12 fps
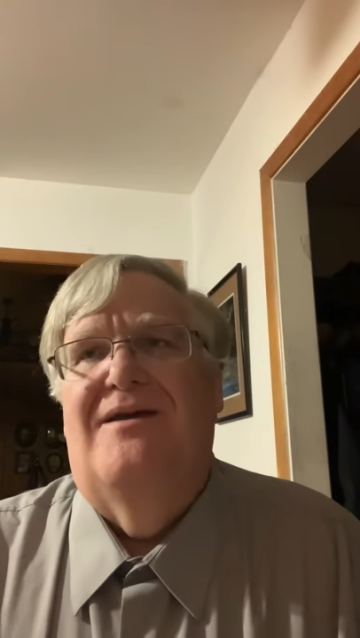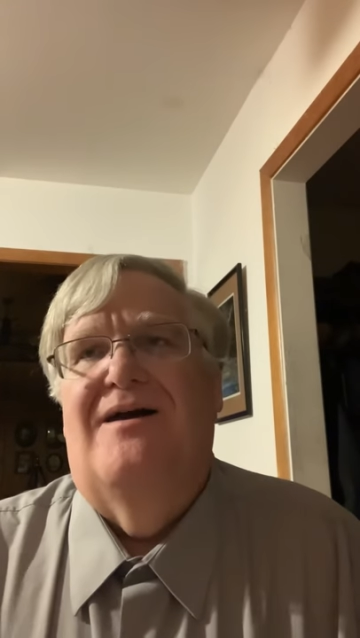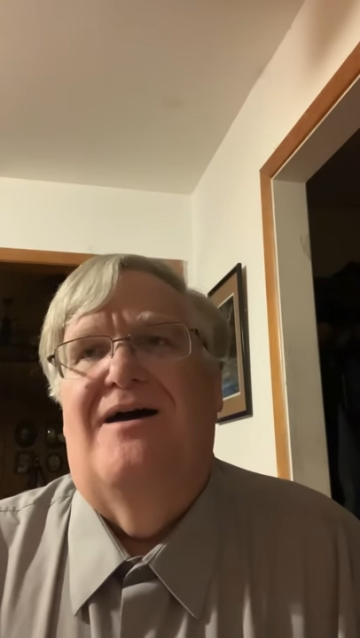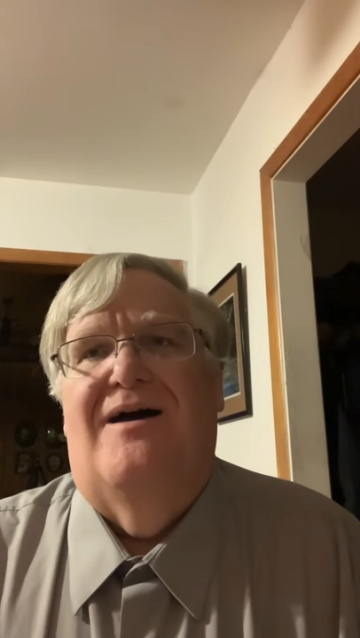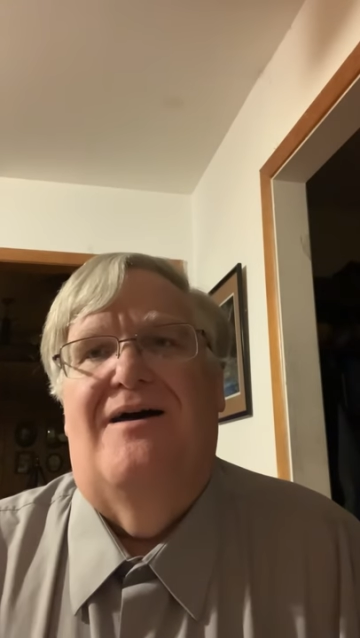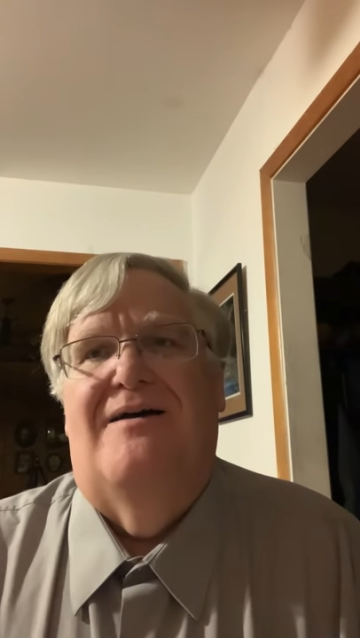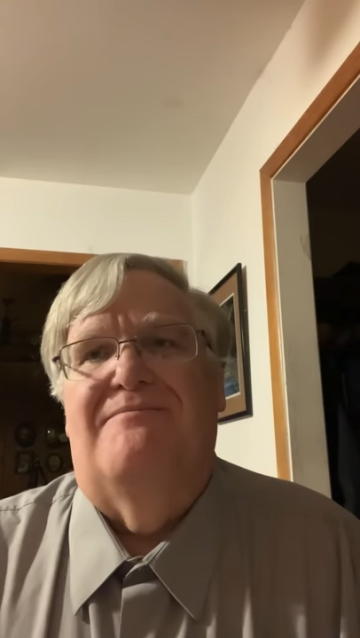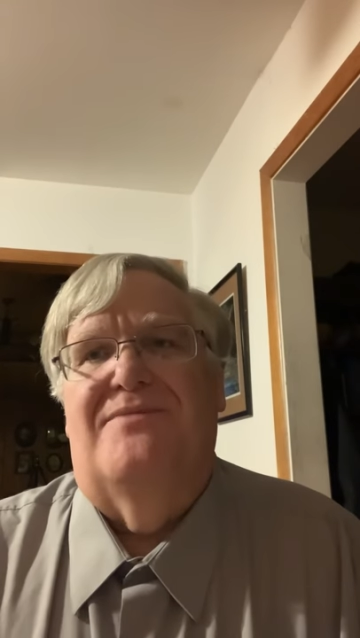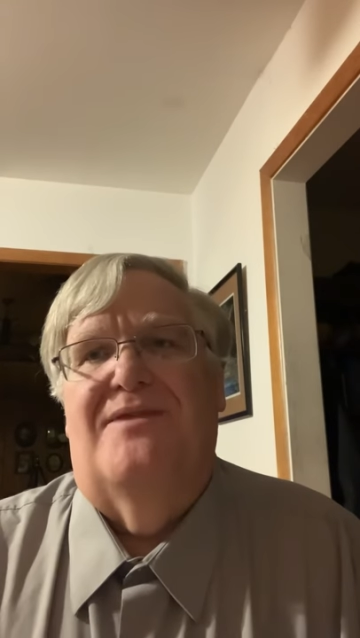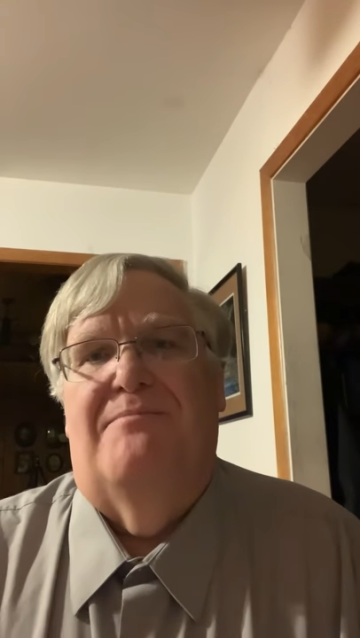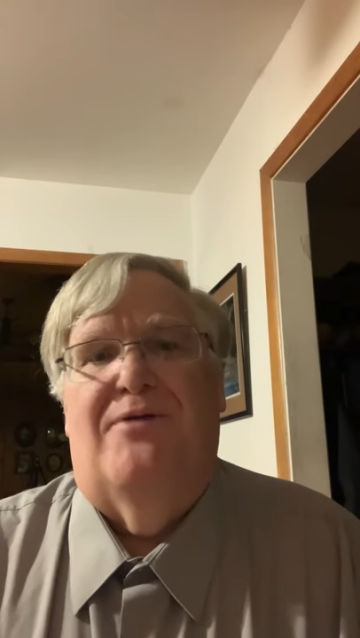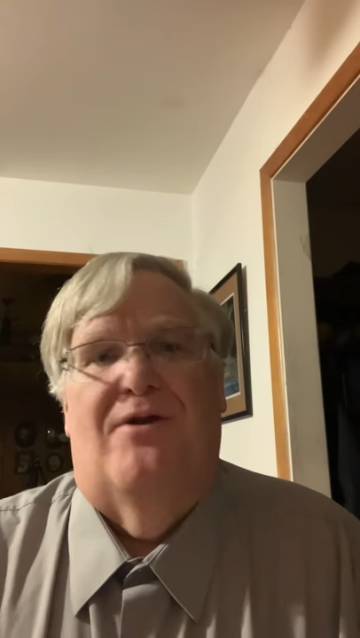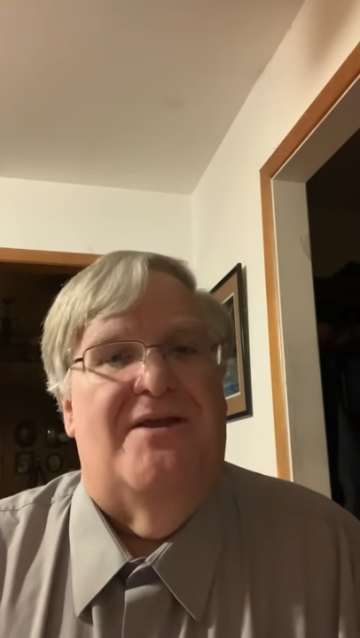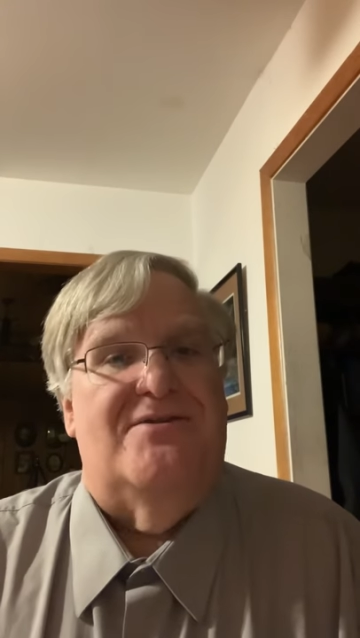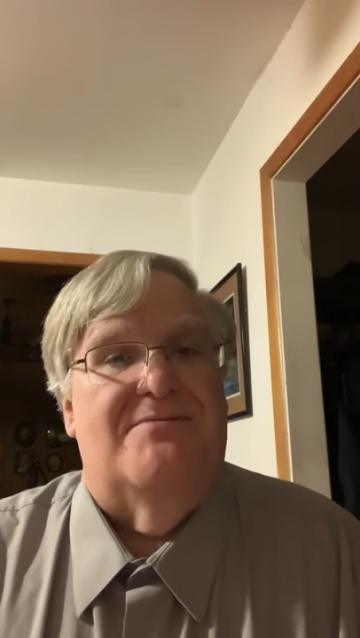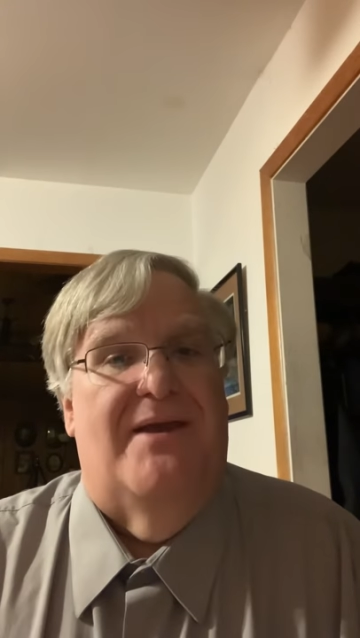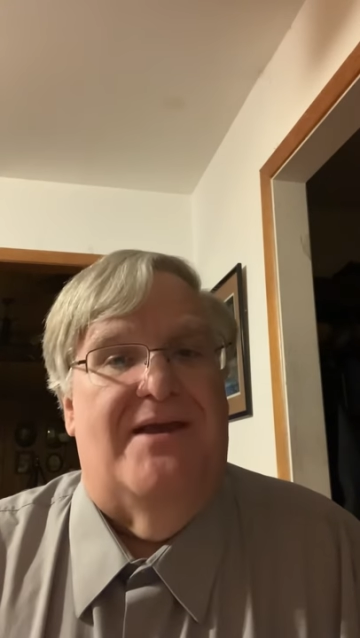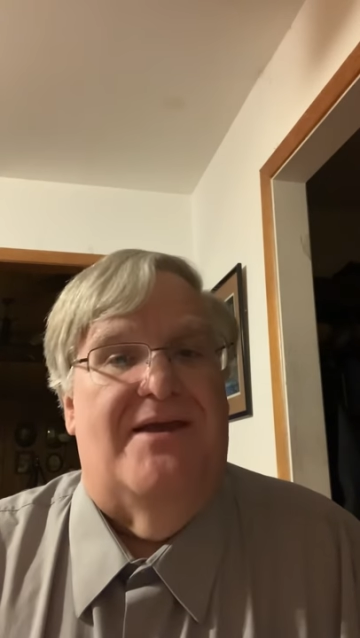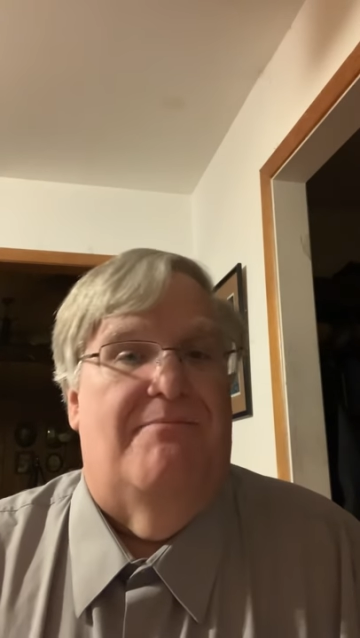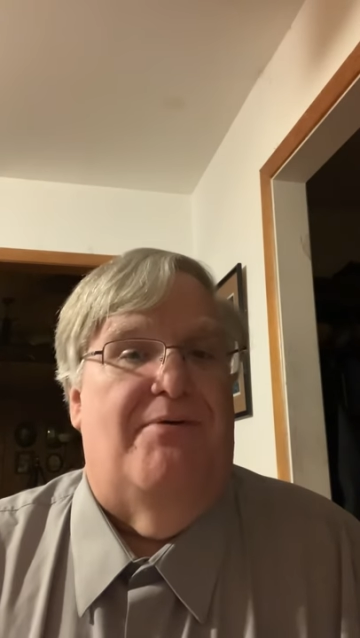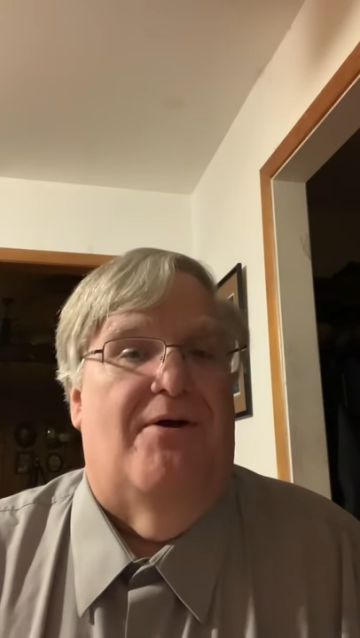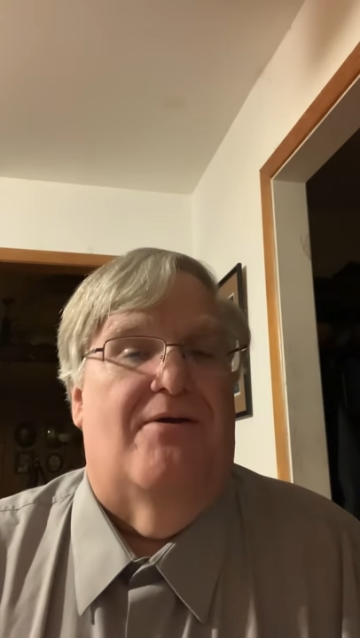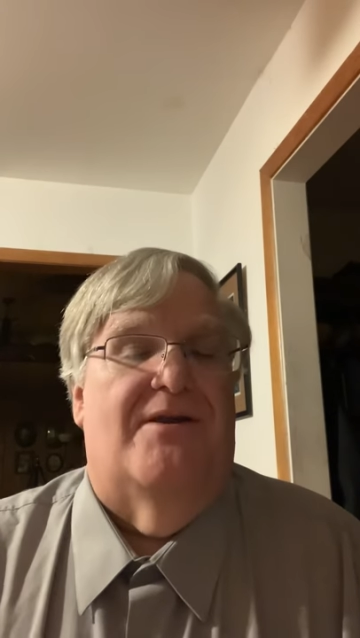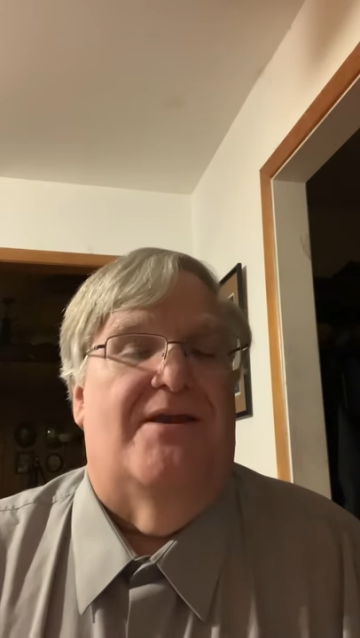um, the permits make it a
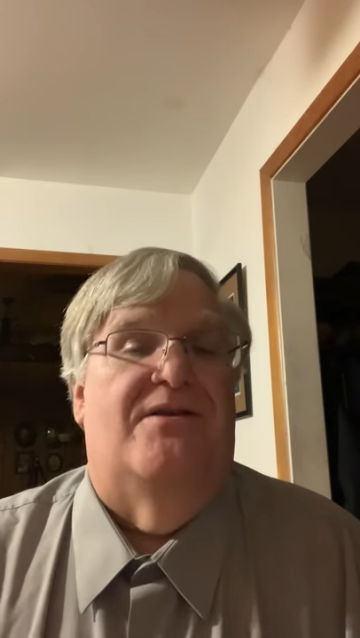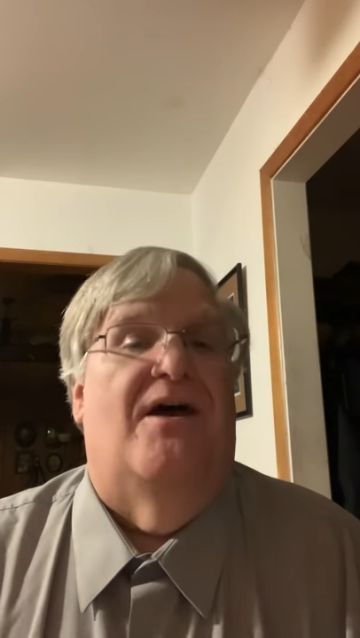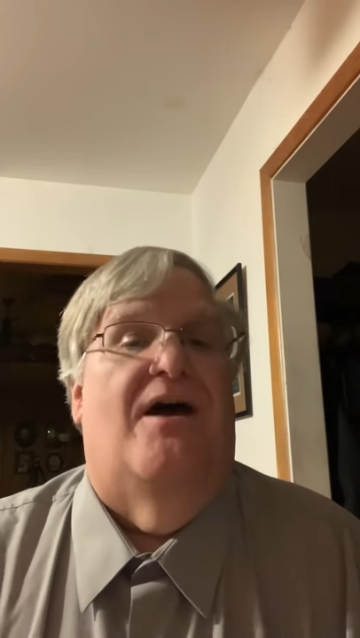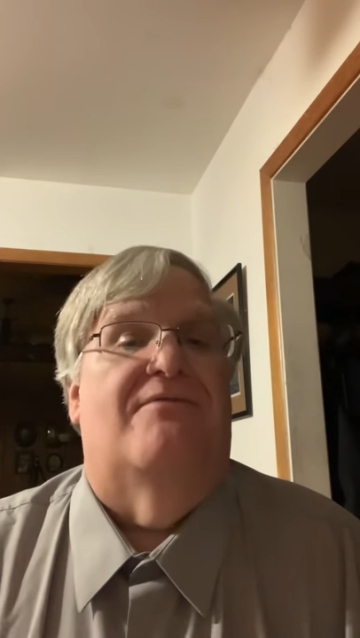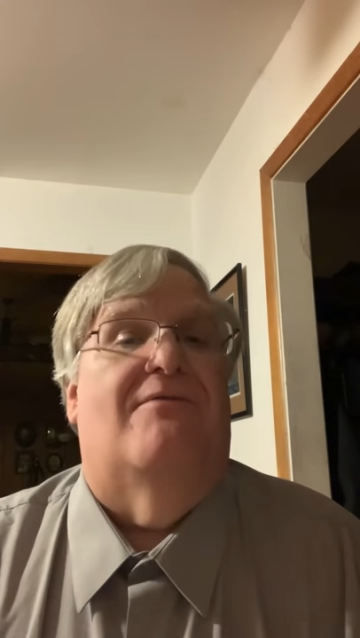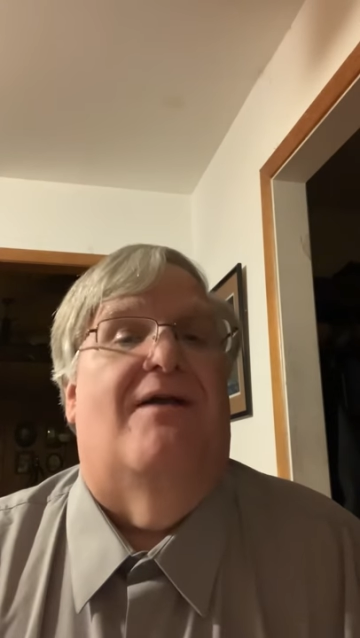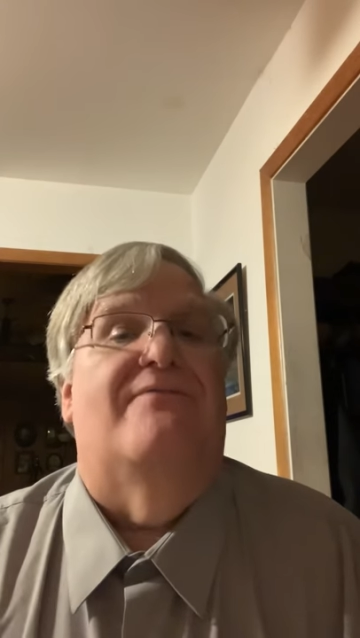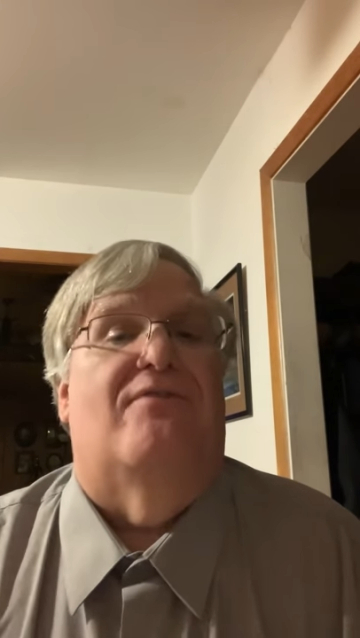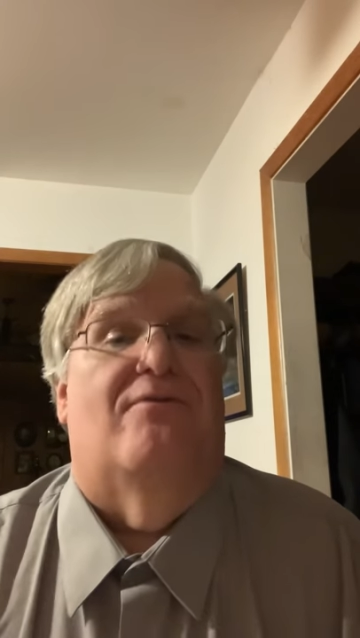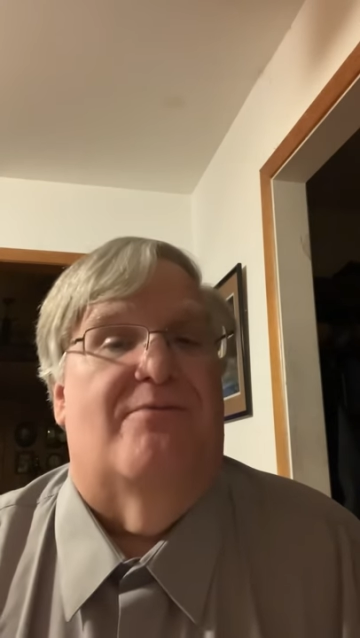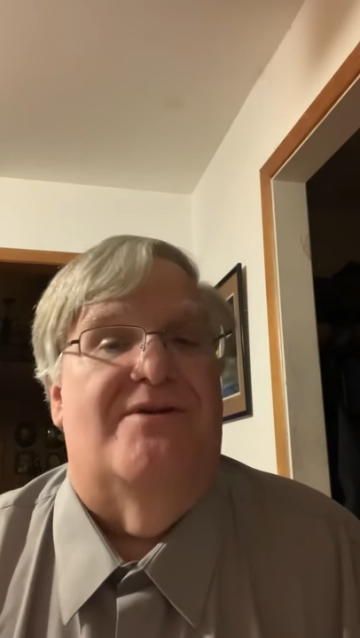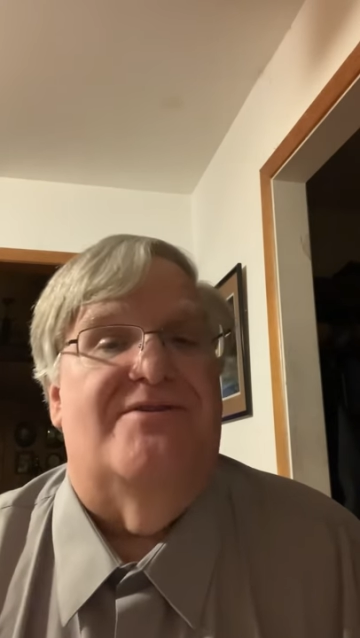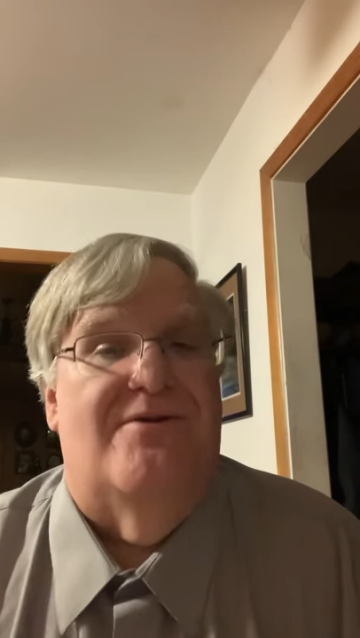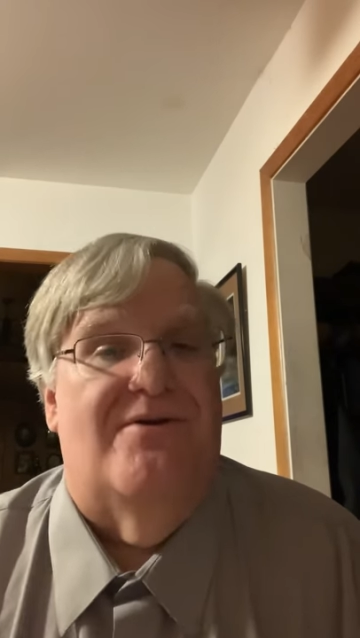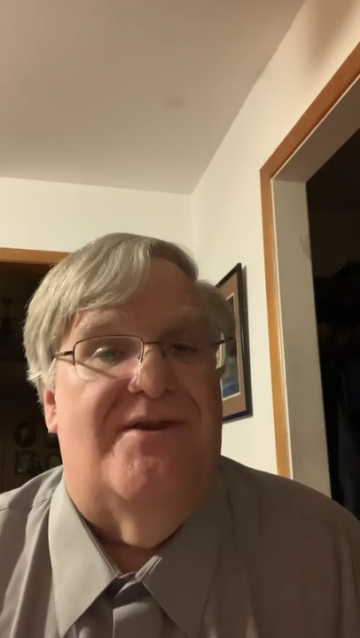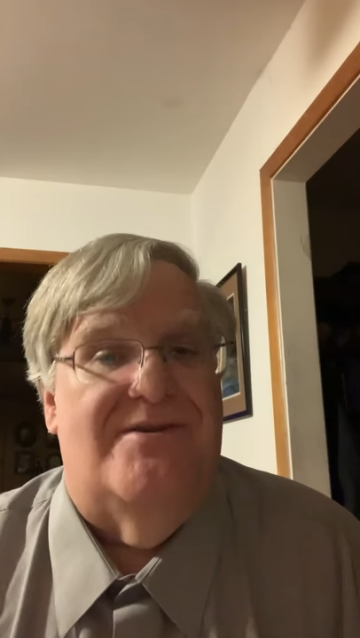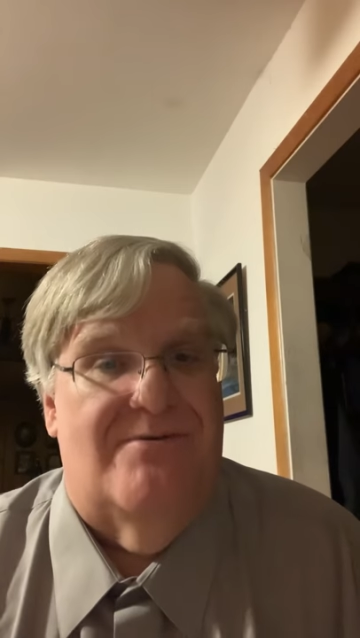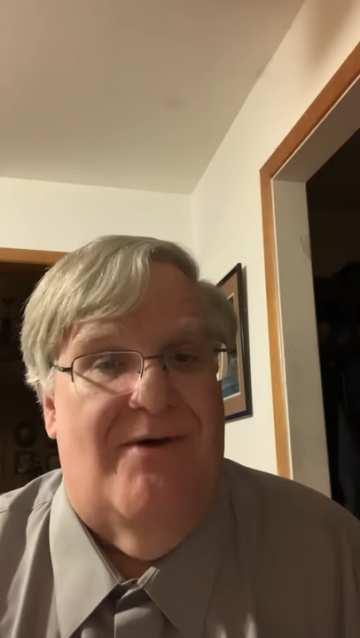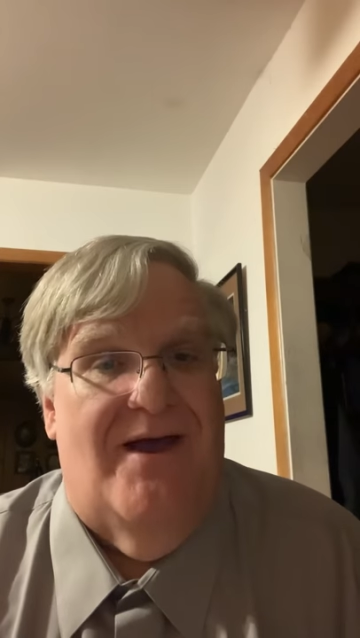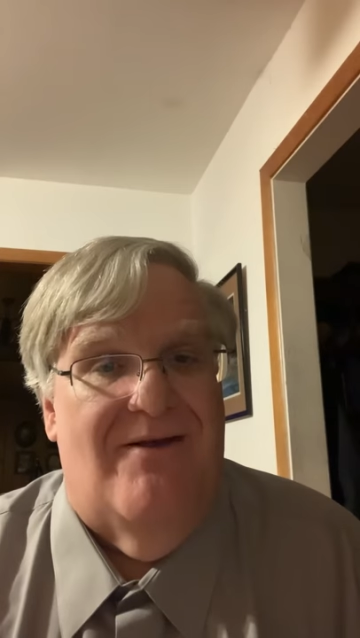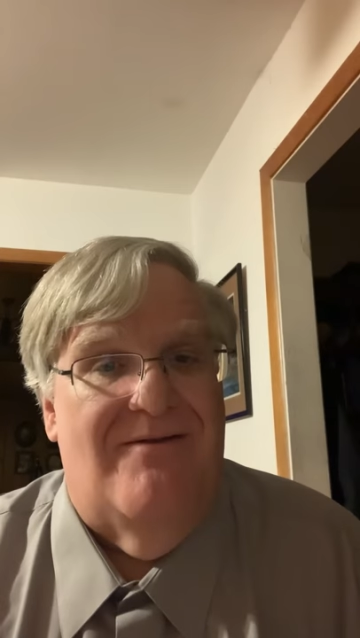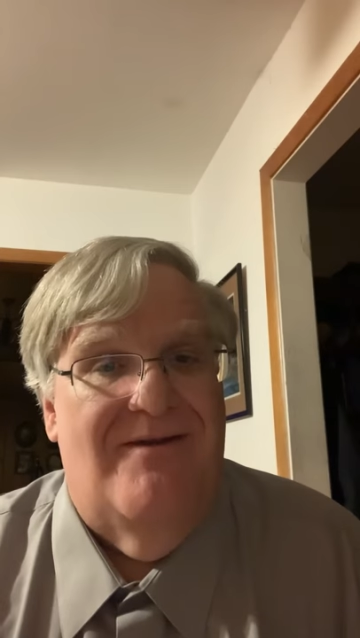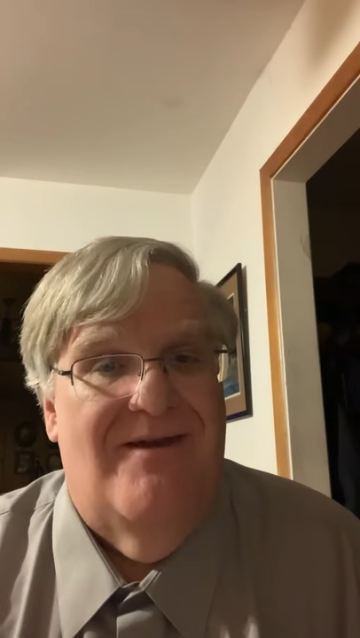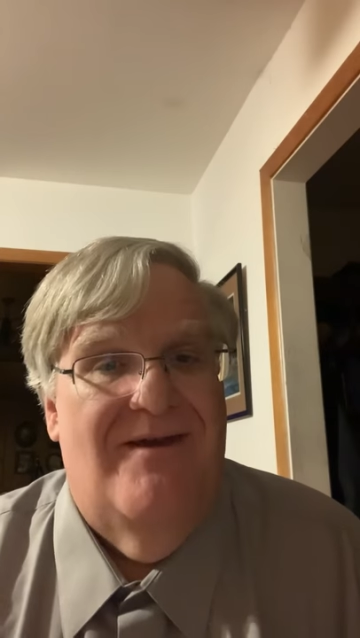partly non-rivalrous good as well,